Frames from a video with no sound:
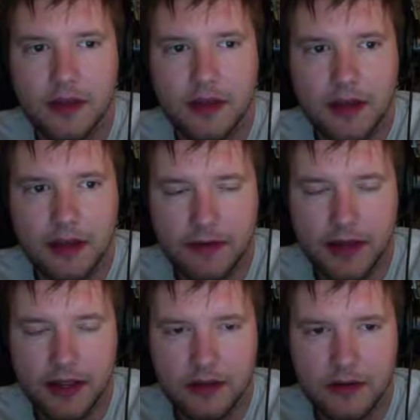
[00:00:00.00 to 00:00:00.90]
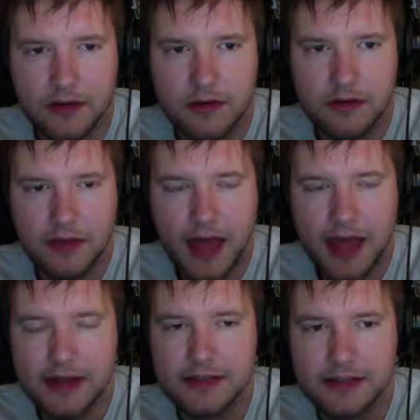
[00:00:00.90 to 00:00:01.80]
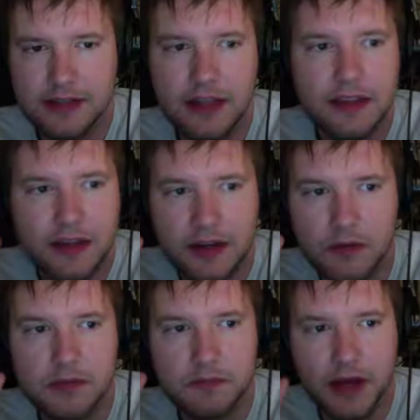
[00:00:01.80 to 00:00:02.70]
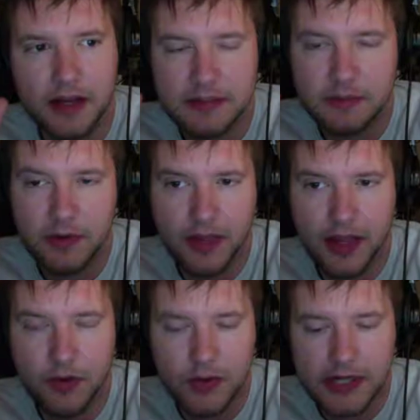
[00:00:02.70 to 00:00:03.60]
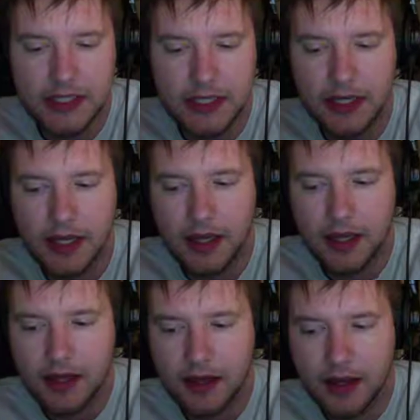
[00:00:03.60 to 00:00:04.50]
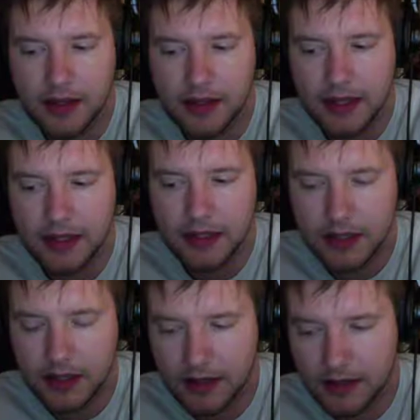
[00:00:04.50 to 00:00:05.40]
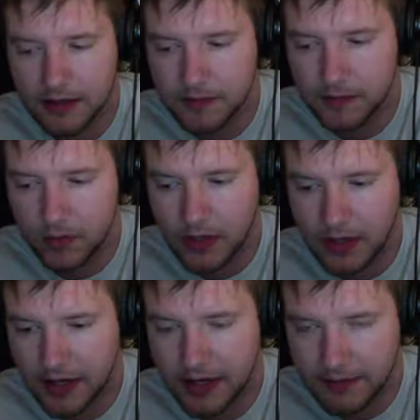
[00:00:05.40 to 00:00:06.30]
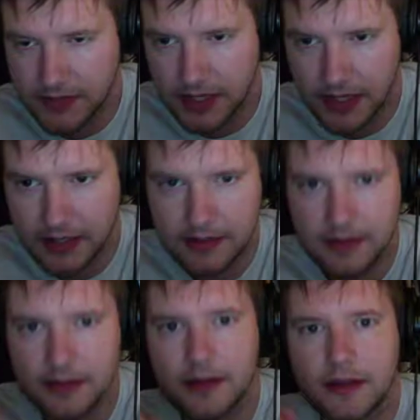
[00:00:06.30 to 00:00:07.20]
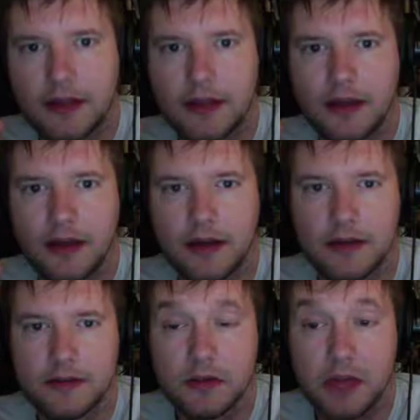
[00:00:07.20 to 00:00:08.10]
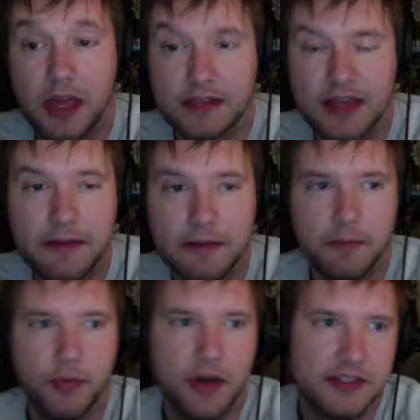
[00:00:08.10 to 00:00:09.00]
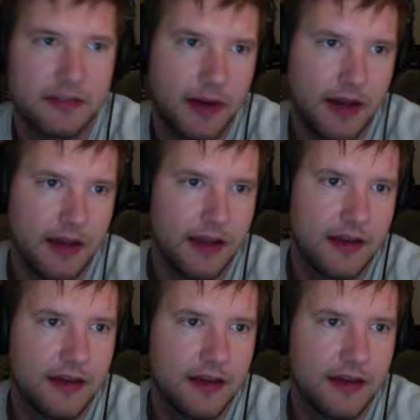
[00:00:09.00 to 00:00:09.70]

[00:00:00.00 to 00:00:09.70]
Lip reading: If I hadn't seen that it was possible that quickly, I likely would not have done it. So yes, I have compressed my